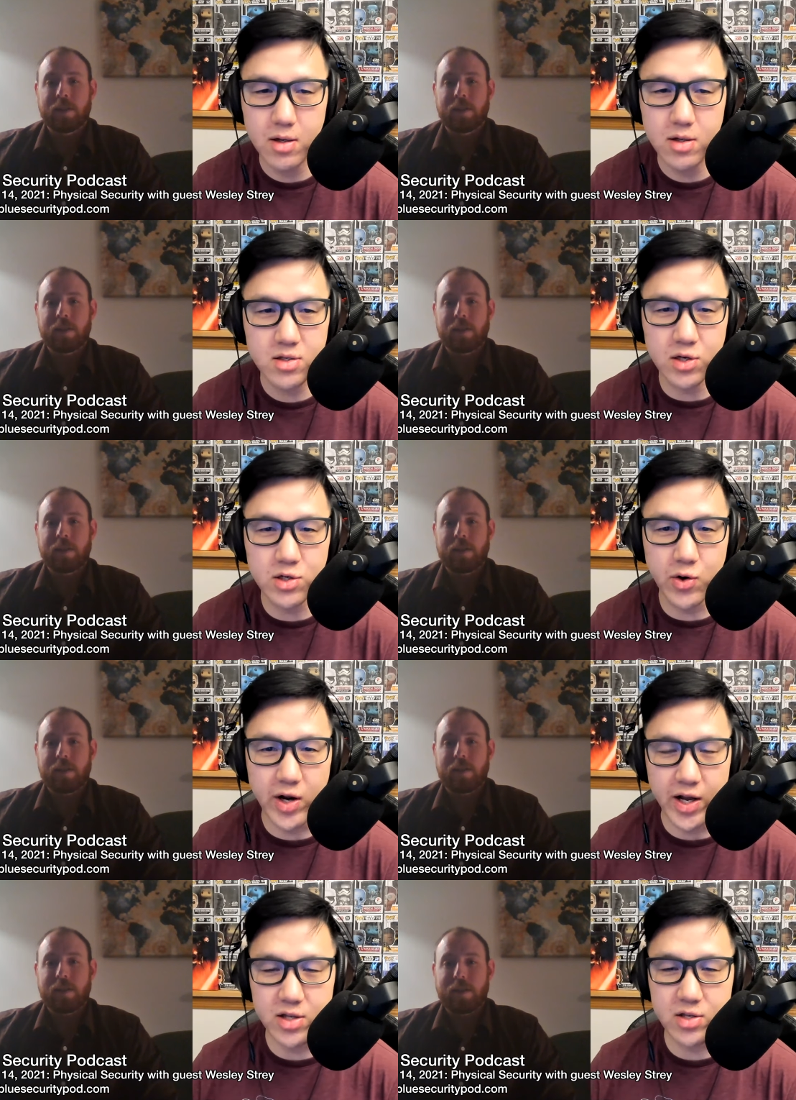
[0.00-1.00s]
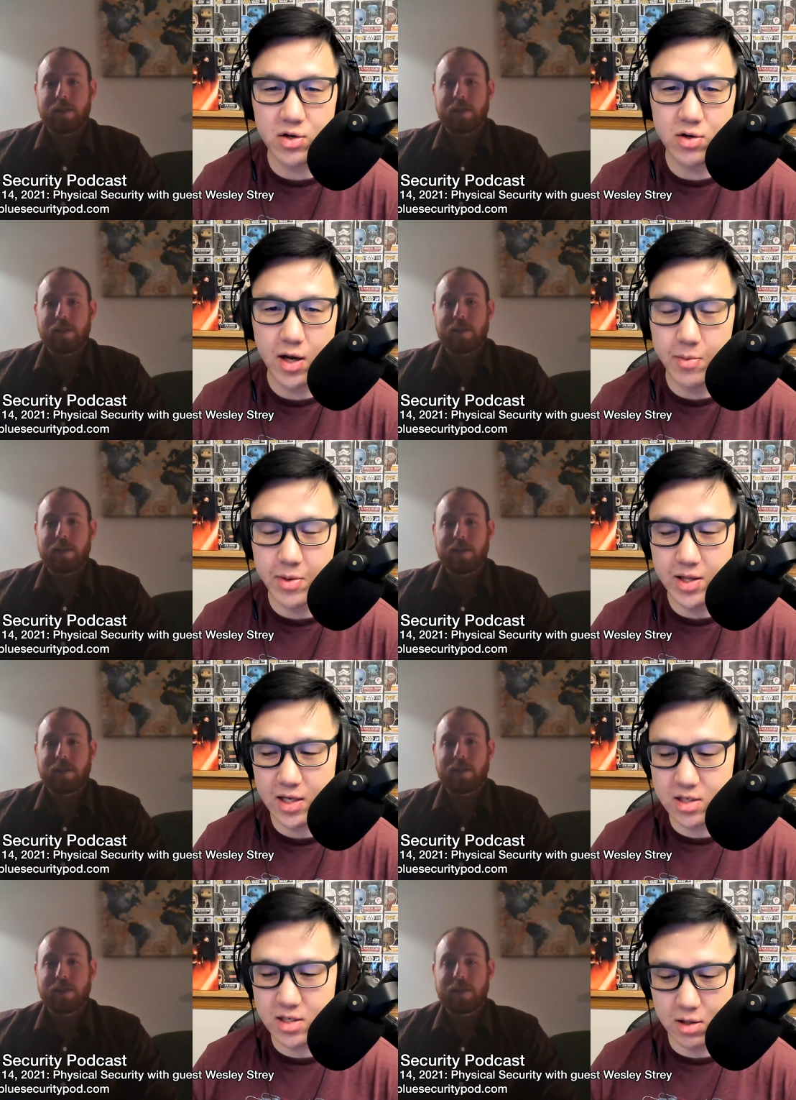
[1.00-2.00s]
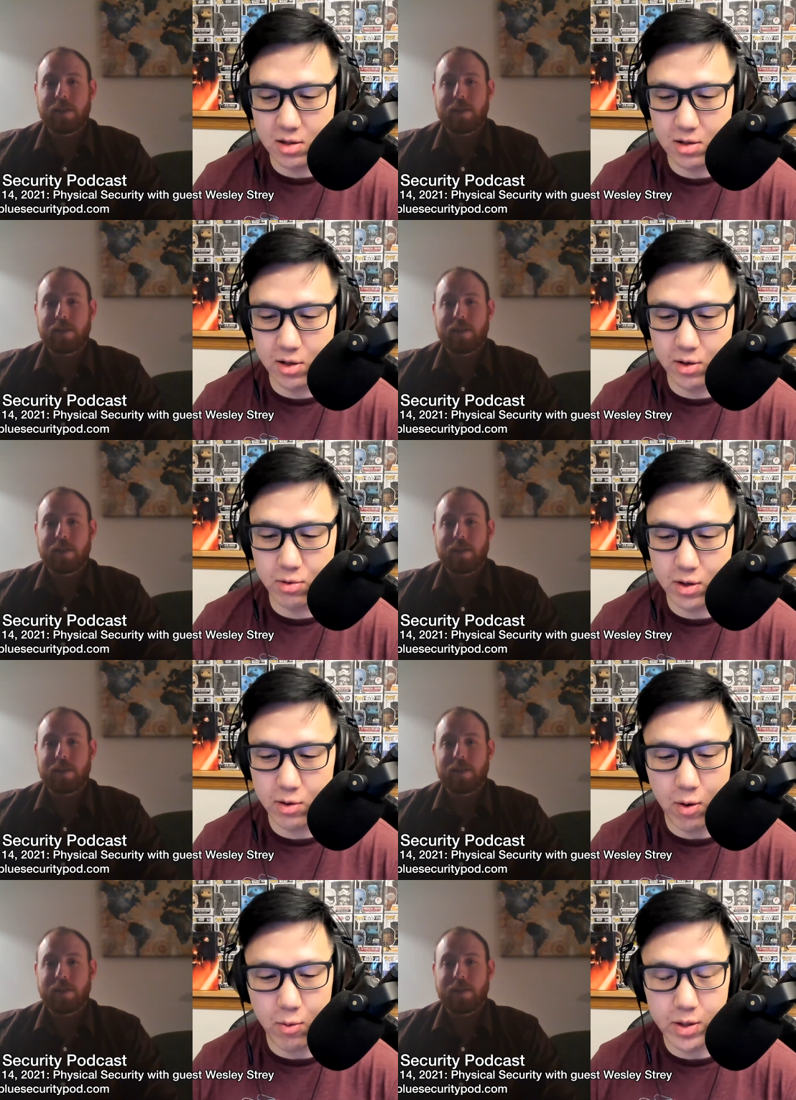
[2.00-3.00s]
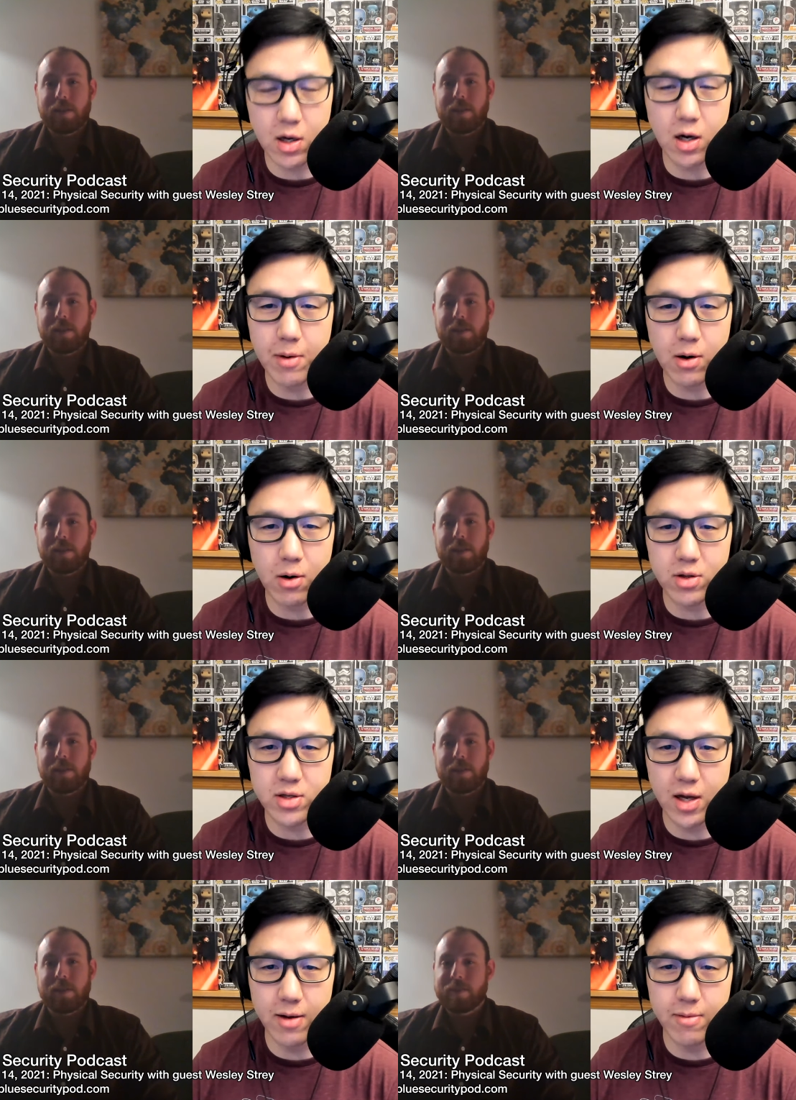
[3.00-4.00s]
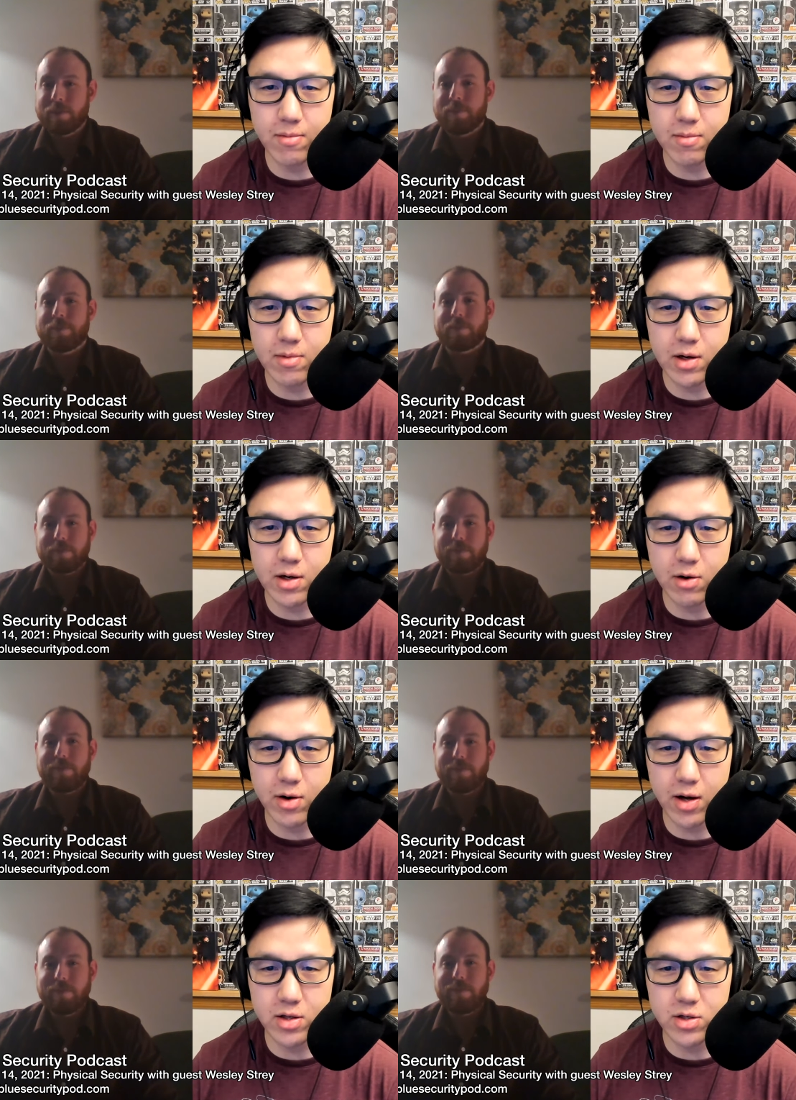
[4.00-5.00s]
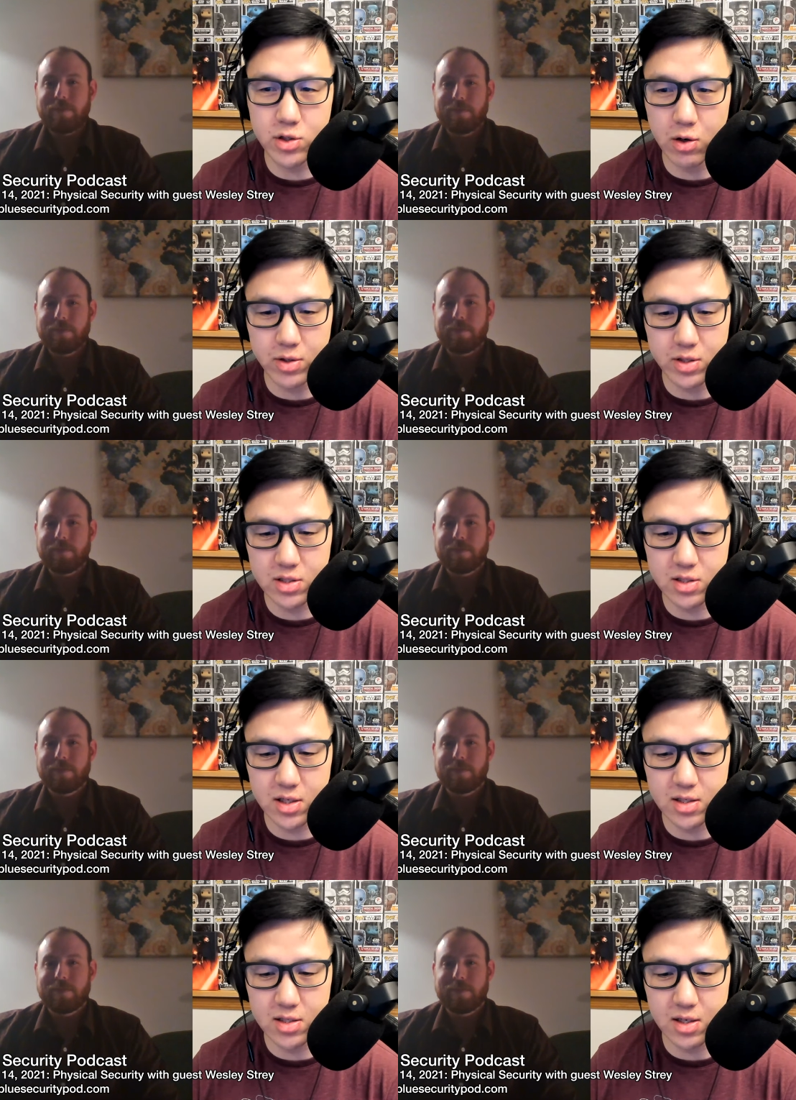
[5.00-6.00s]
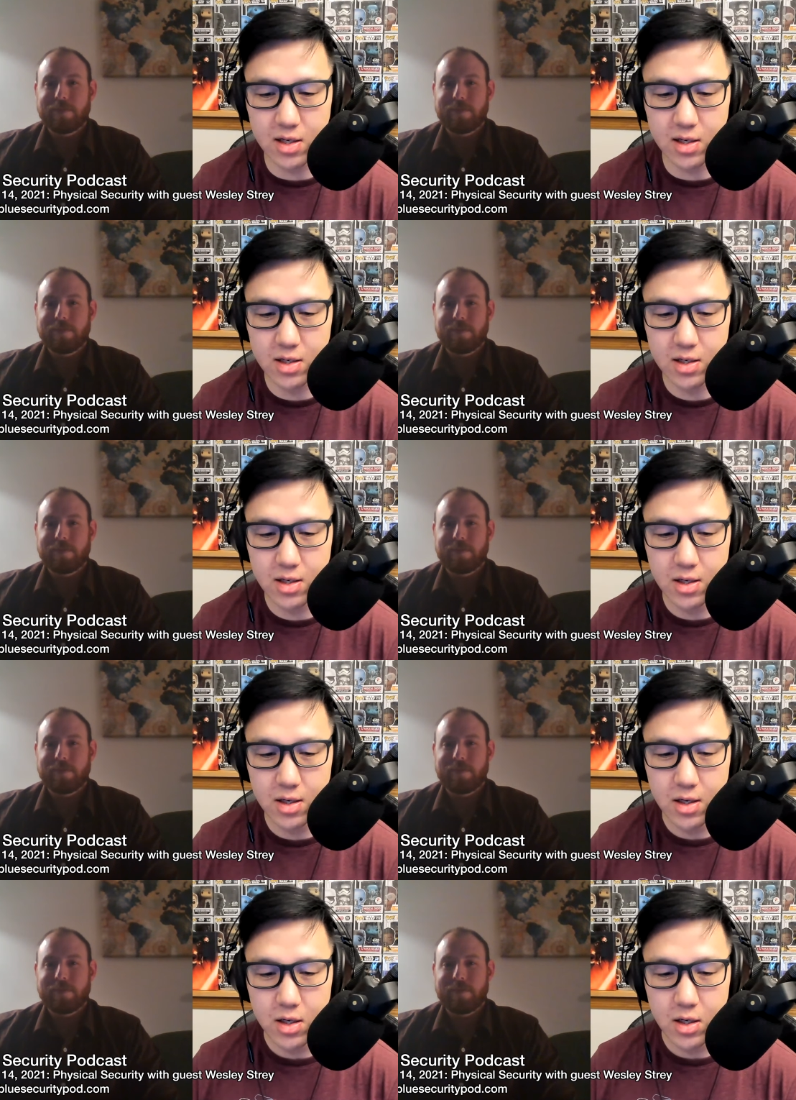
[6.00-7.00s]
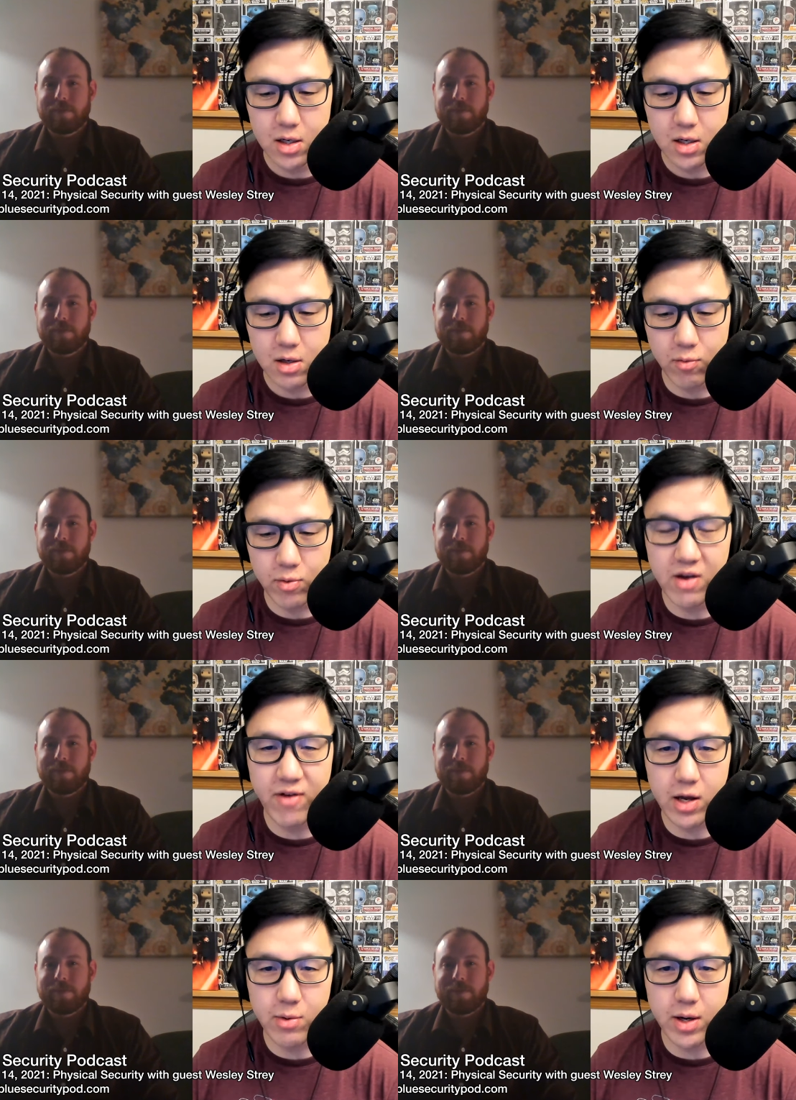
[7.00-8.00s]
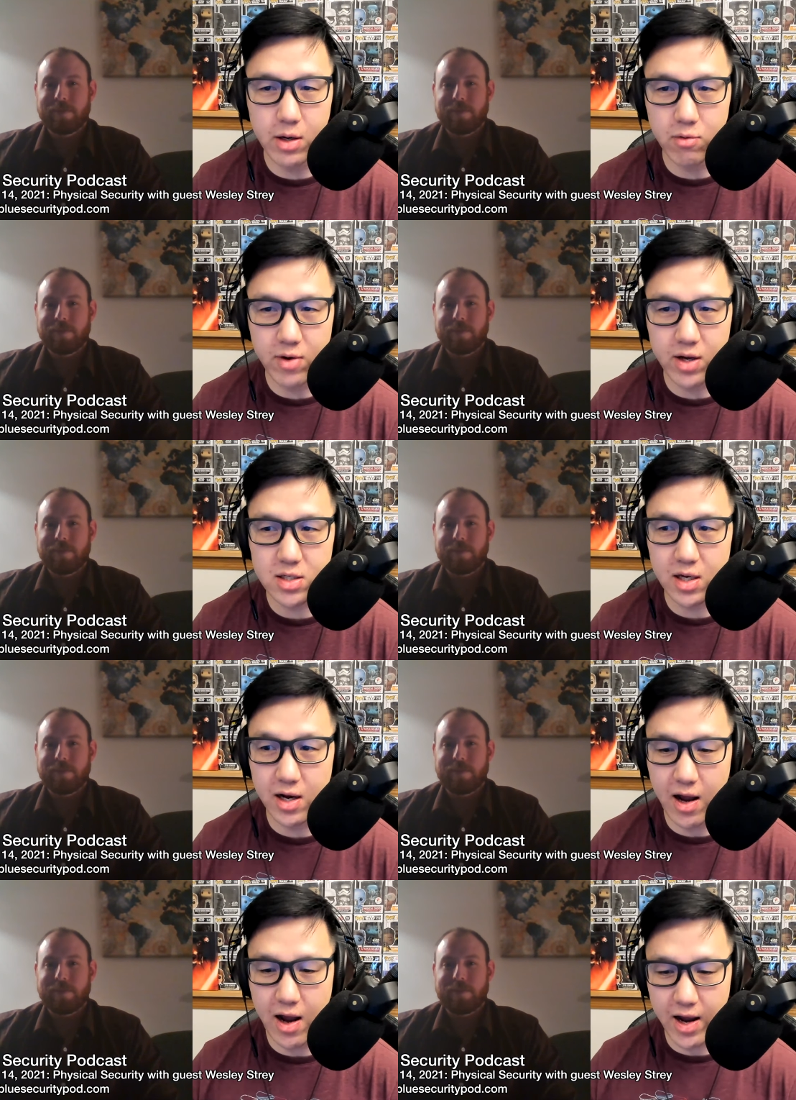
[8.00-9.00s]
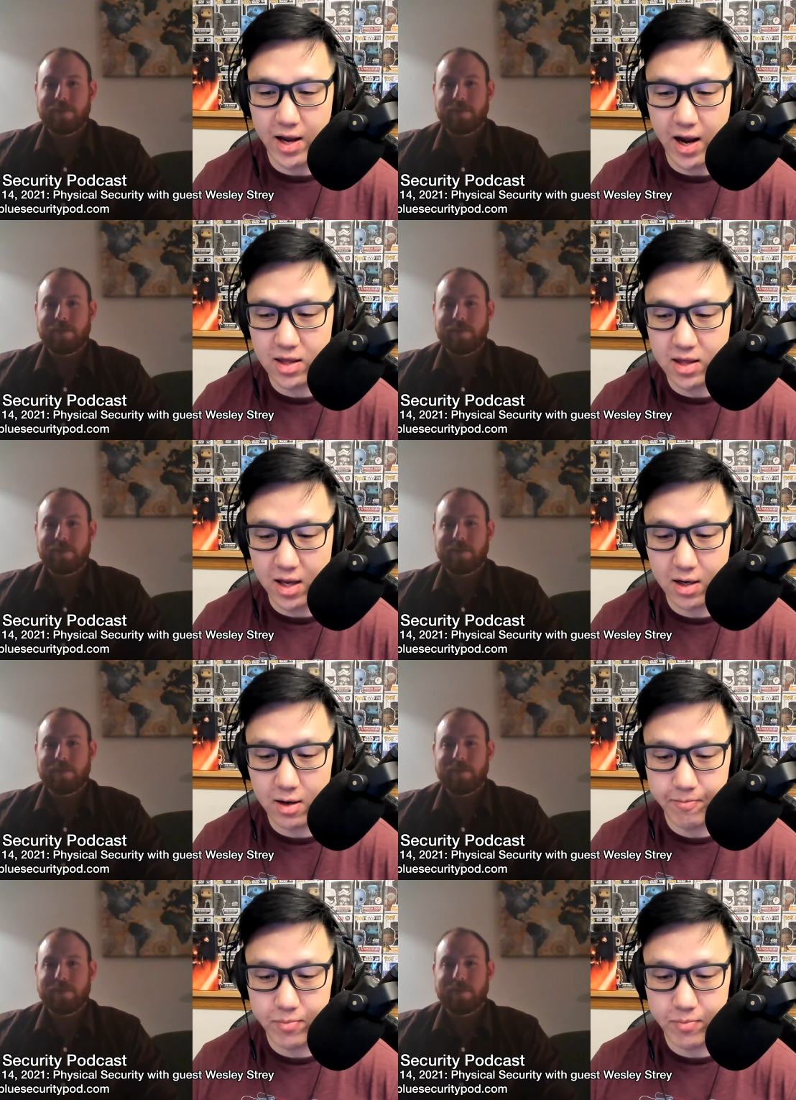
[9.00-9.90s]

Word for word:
Speaker 1: Such a great answer. I mean, that's l- literally what we talk about all the time. You know, on the show is is uh, reevaluating the risk, and I I think